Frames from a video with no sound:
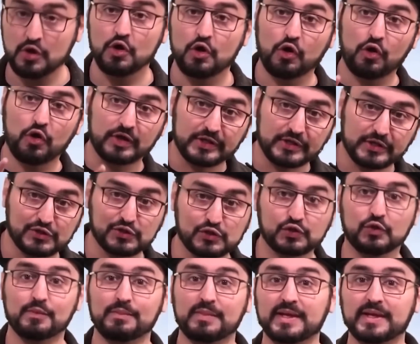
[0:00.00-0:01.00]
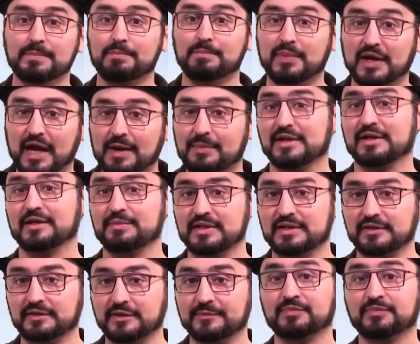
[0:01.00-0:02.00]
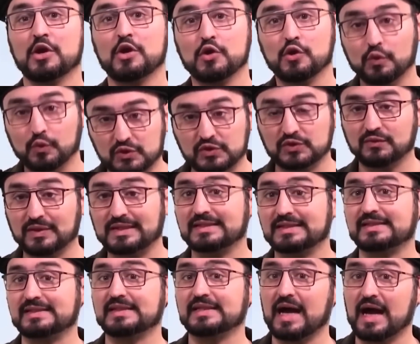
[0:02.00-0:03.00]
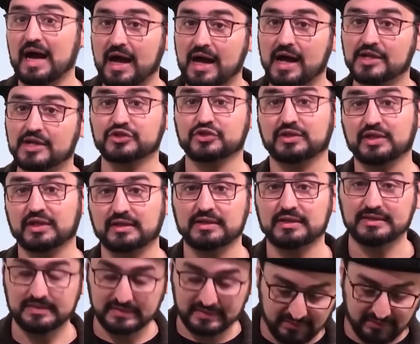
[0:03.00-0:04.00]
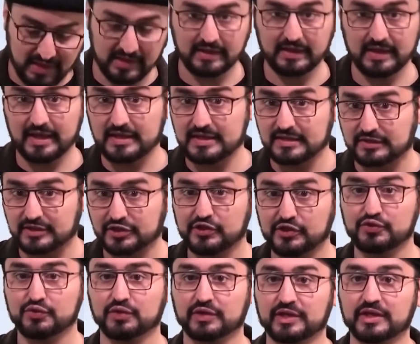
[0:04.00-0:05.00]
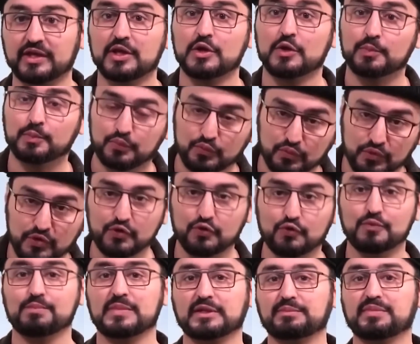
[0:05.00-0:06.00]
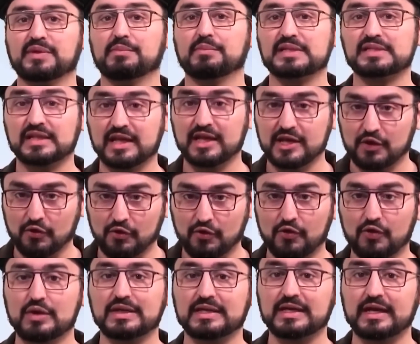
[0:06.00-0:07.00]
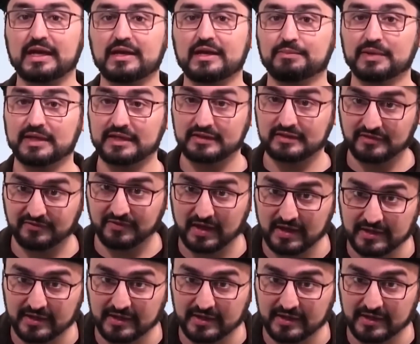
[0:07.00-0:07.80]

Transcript: world, but let us now assess whether the outcomes of this solution attributed to Umar, may God be pleased with him, actually